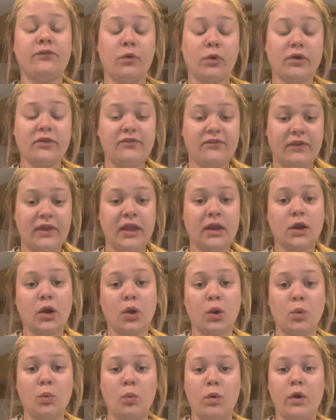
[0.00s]
4 feet
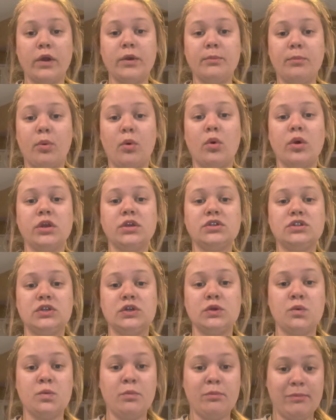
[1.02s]
or
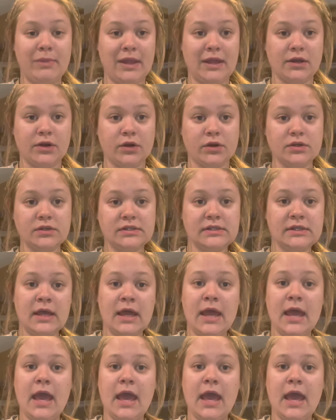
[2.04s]
1.2 meters,